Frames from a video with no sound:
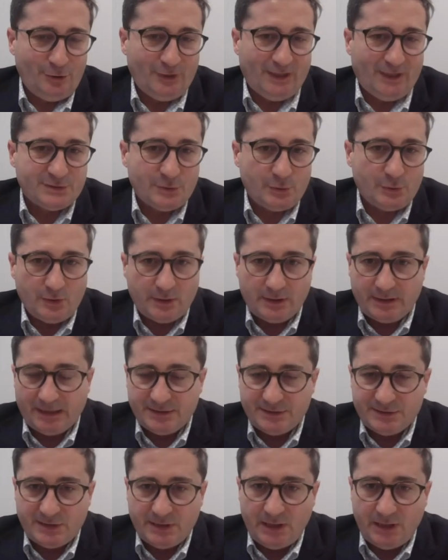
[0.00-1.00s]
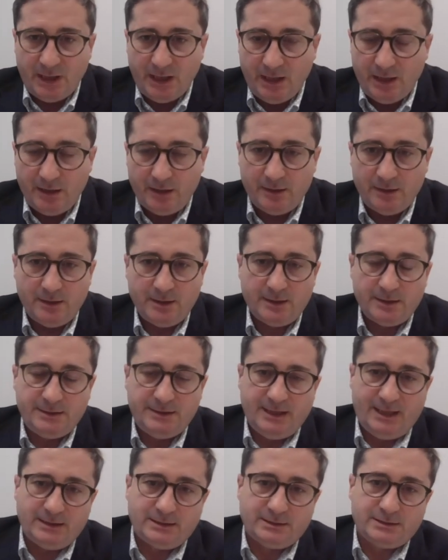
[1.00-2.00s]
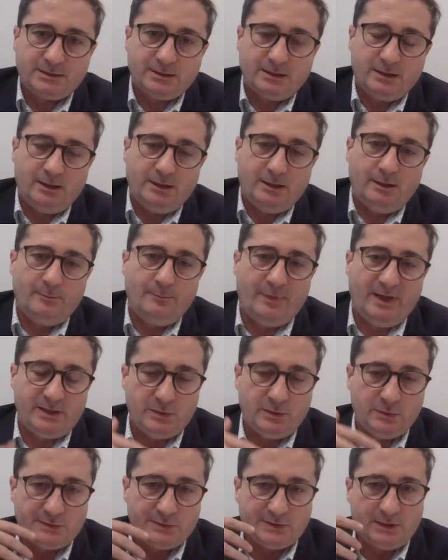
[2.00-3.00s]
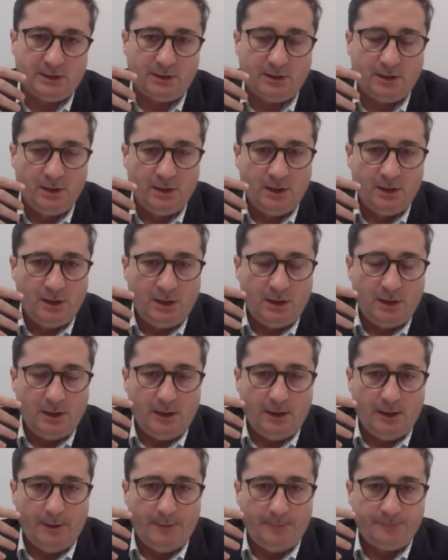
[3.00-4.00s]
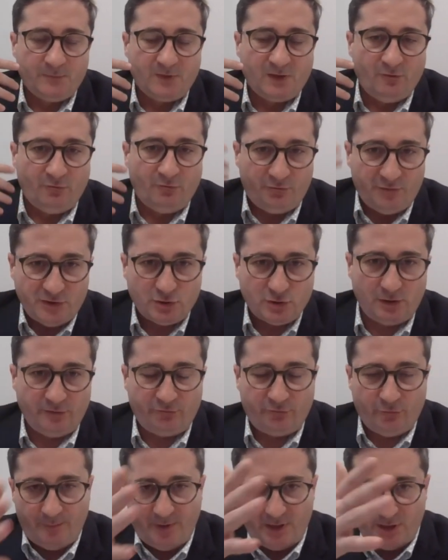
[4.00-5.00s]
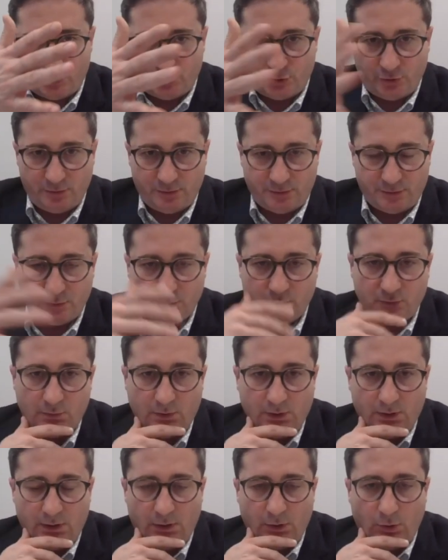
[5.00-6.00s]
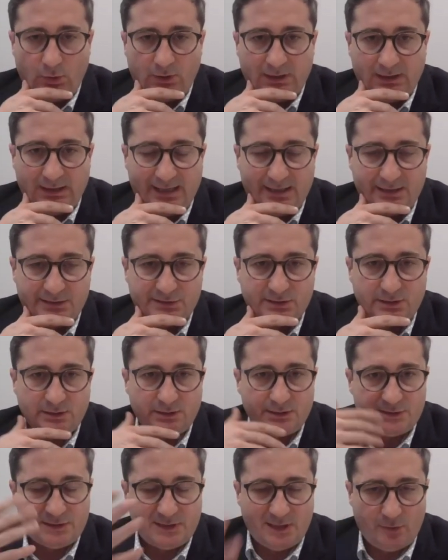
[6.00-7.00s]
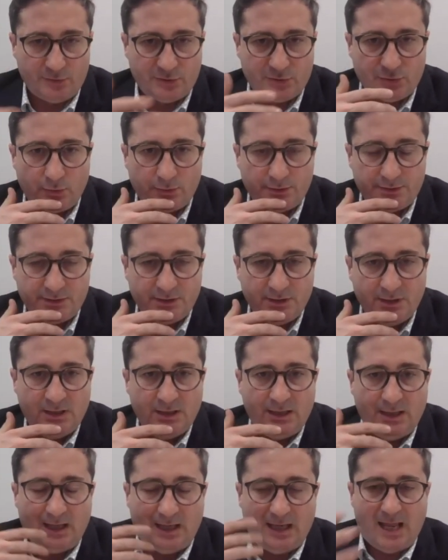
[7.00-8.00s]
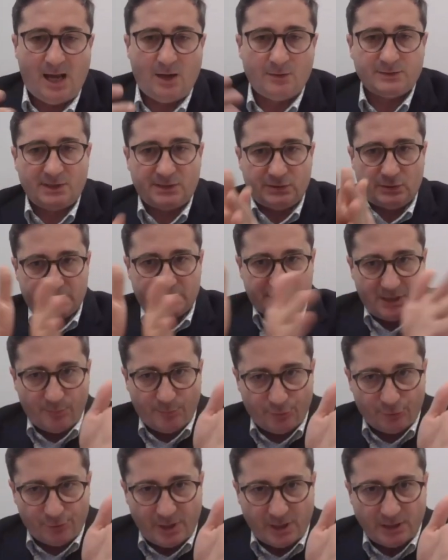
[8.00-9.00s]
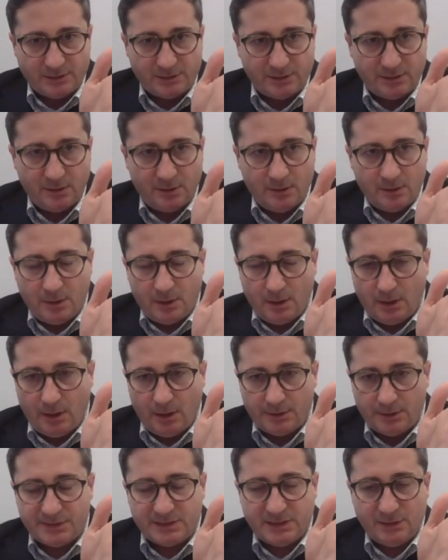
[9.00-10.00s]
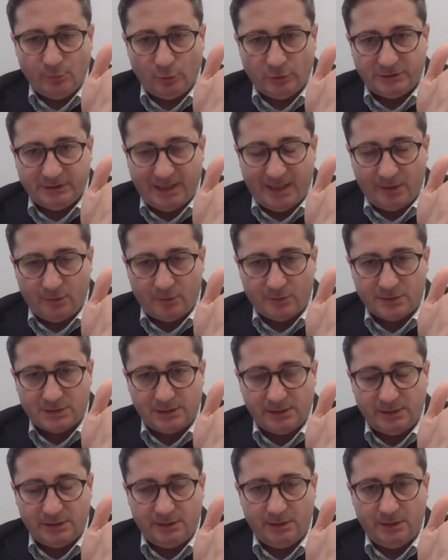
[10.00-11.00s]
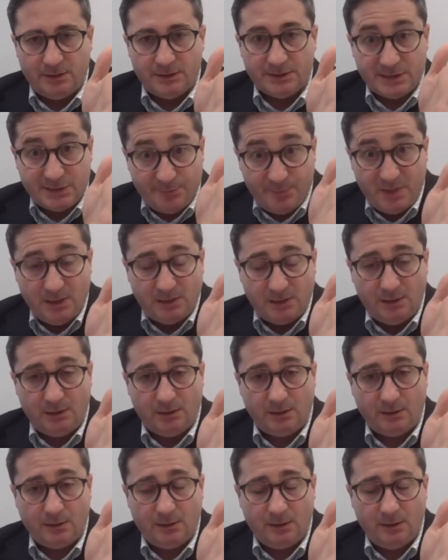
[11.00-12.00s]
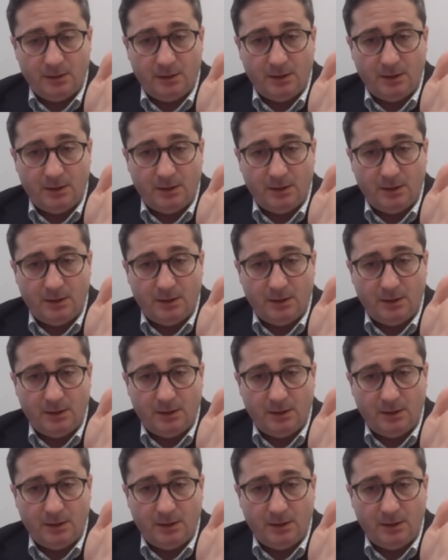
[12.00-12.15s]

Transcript: Okay, so you can see here that by using visual information to localizing the sound source allows us to separate simultaneously speaking